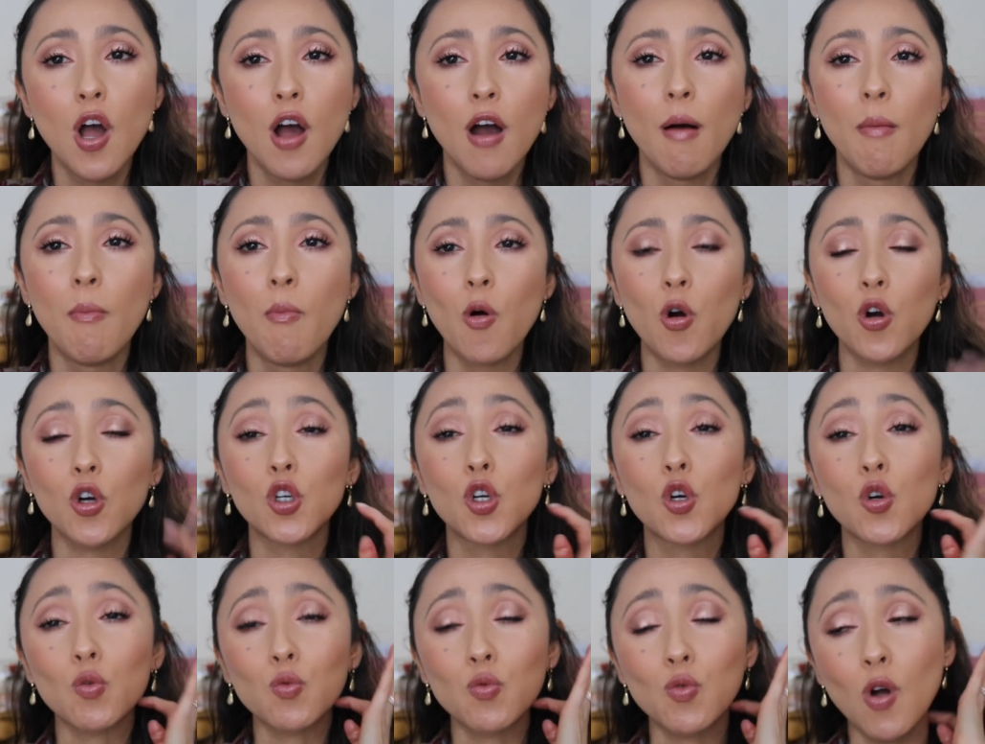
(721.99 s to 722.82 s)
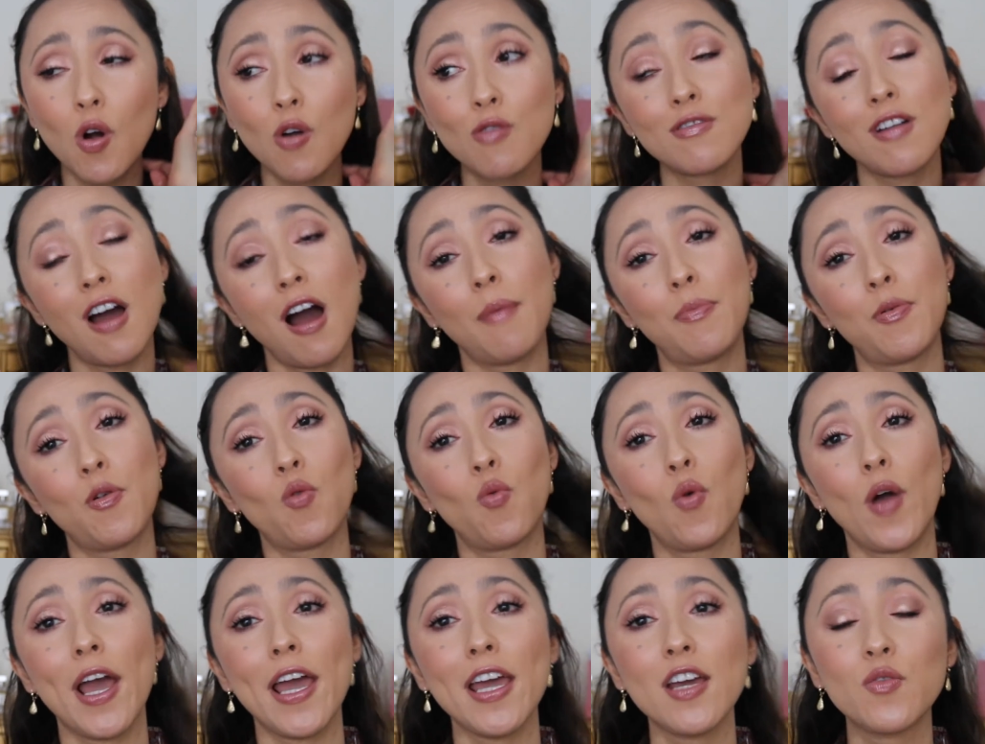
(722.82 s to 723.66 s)
more grown-up
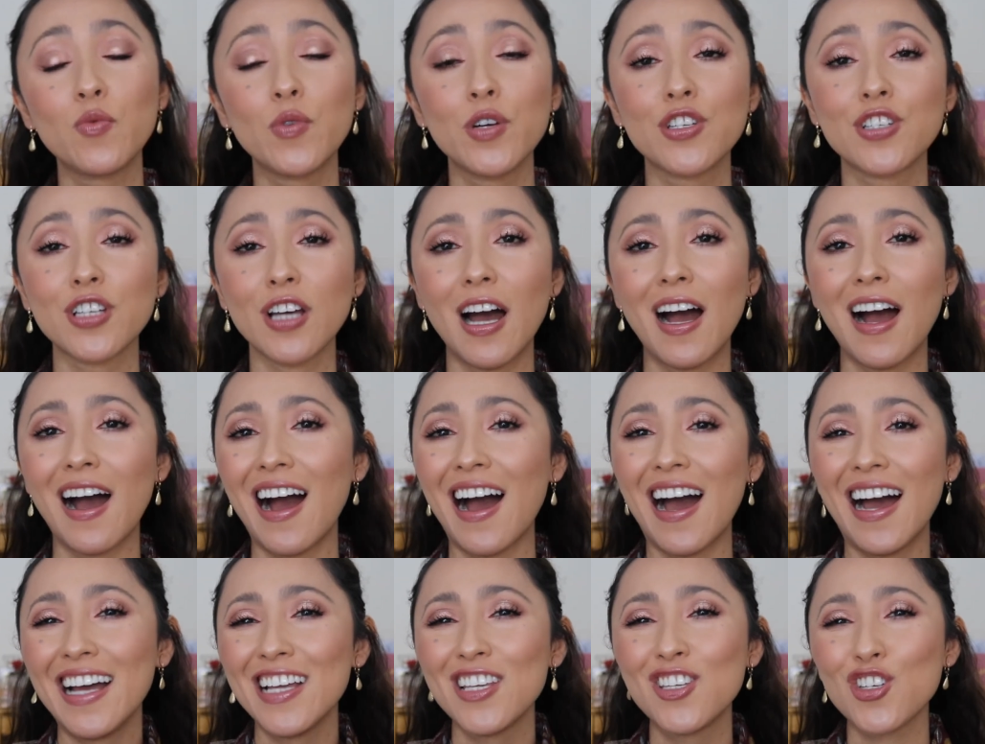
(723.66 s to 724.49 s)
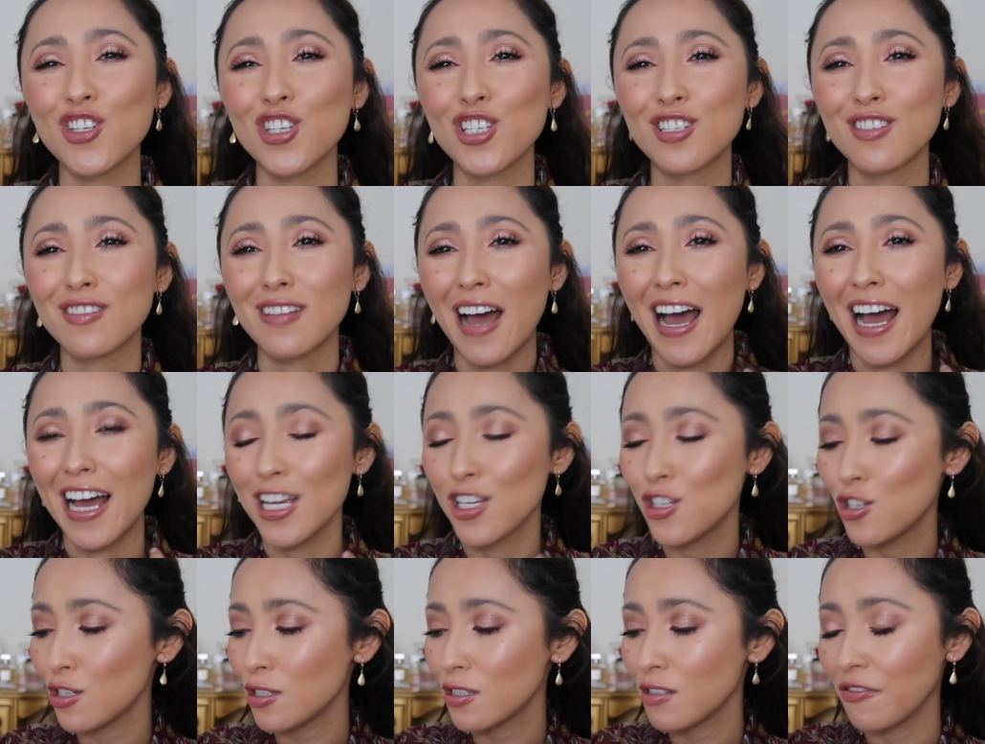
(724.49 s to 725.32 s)
way, which I
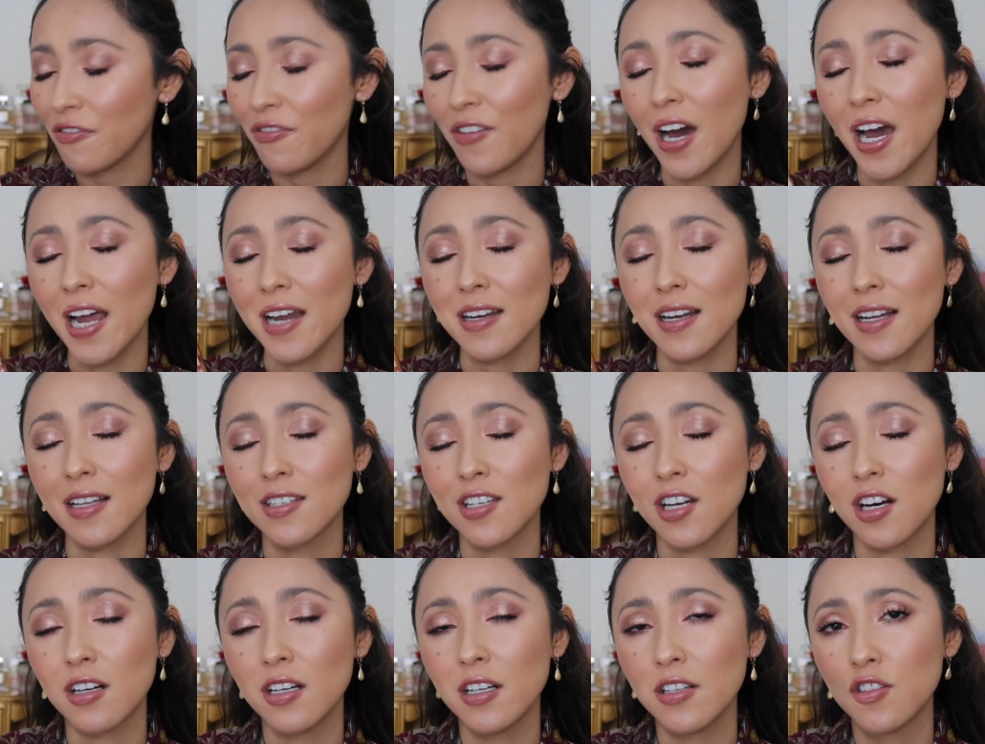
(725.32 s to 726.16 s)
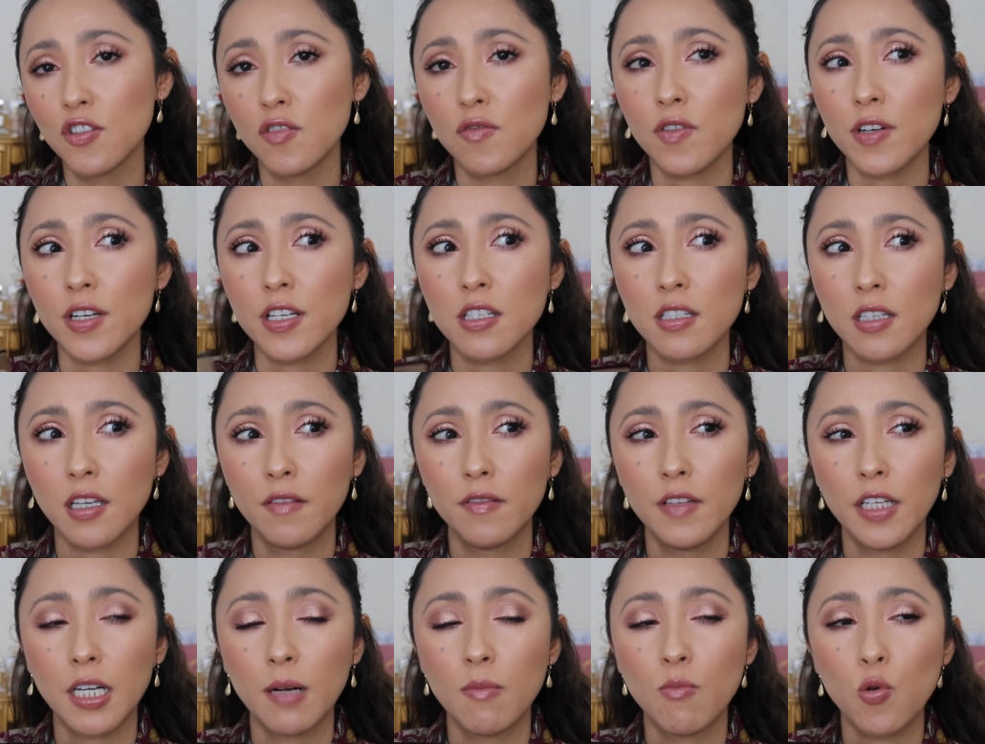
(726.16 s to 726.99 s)
just find that Charlotte Tilbury is kind of
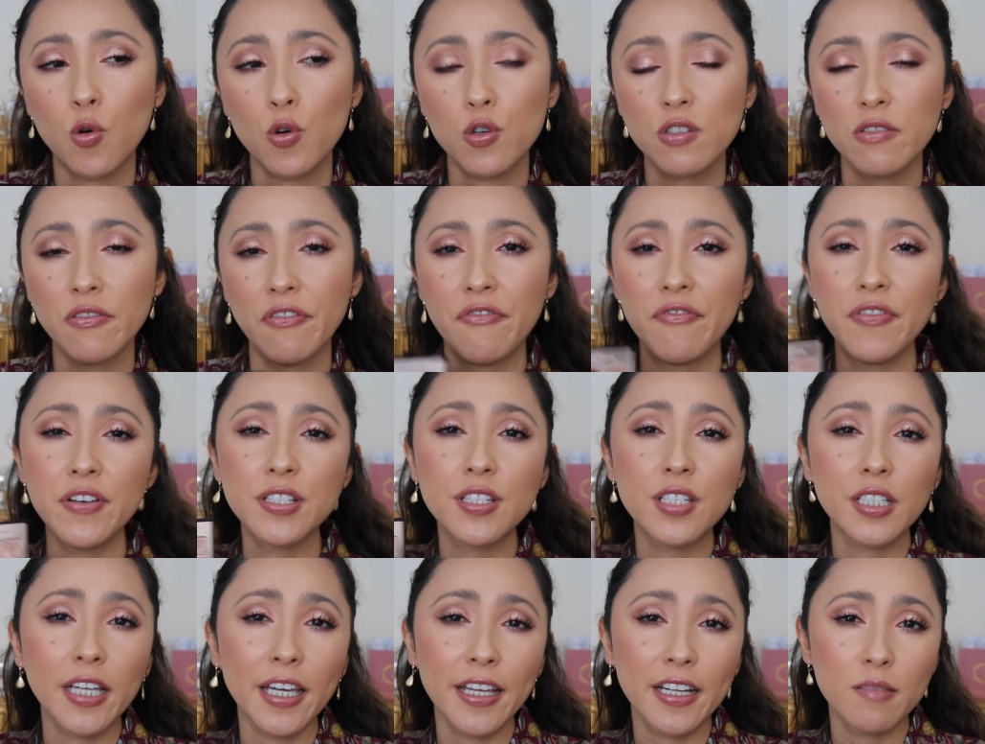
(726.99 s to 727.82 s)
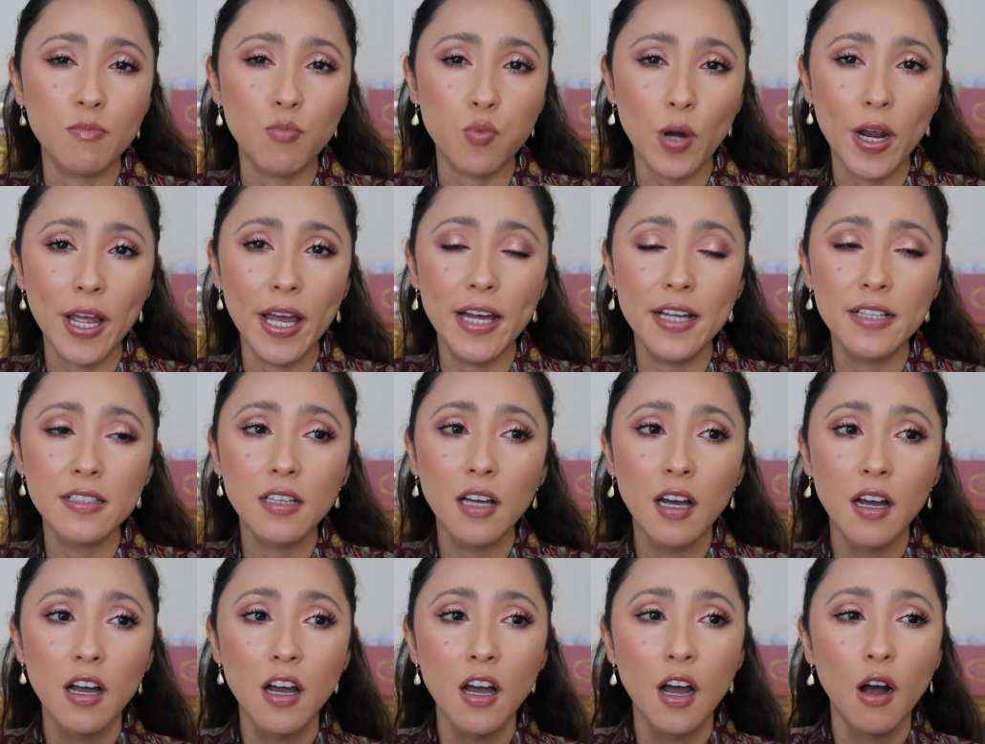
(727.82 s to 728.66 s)
like a more sophisticated brand
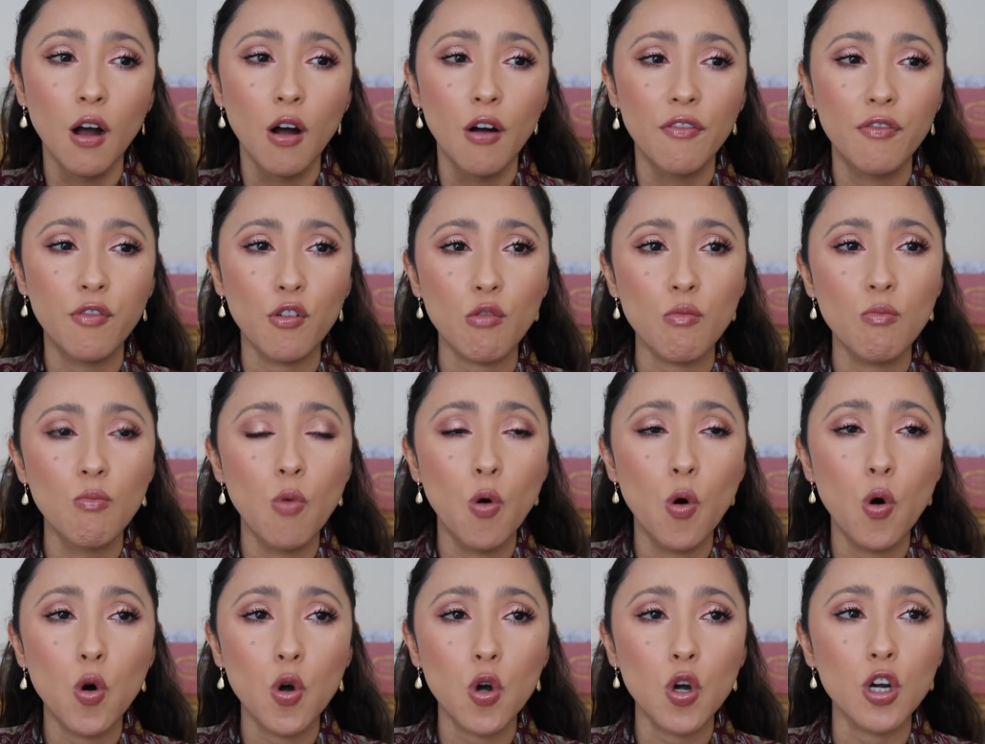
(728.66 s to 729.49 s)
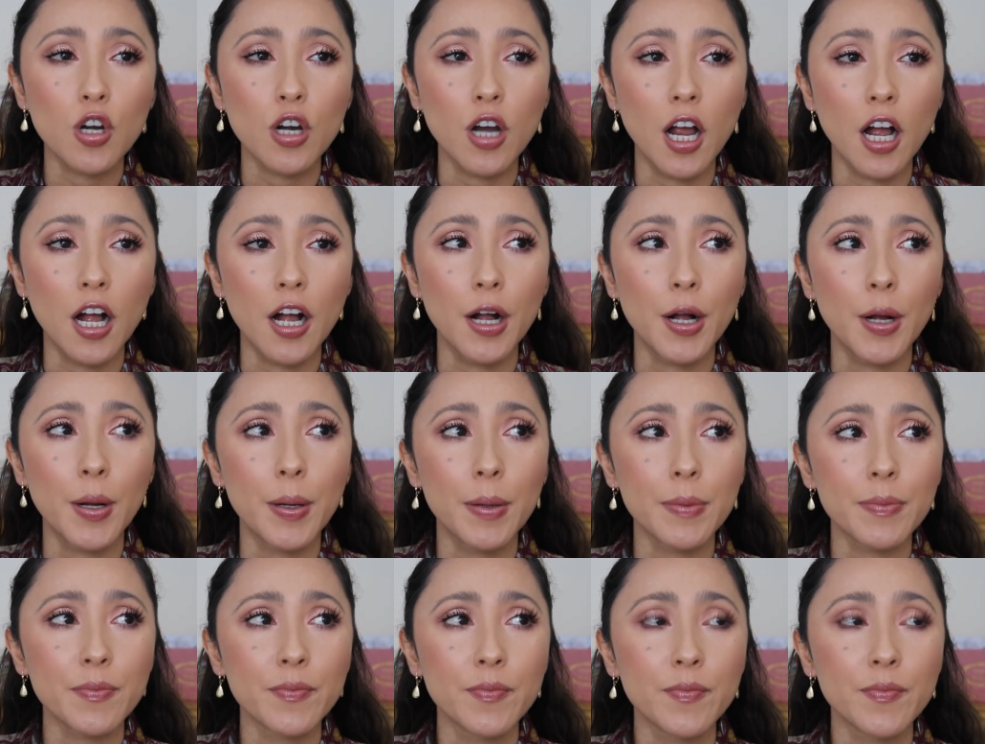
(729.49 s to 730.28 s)
for more I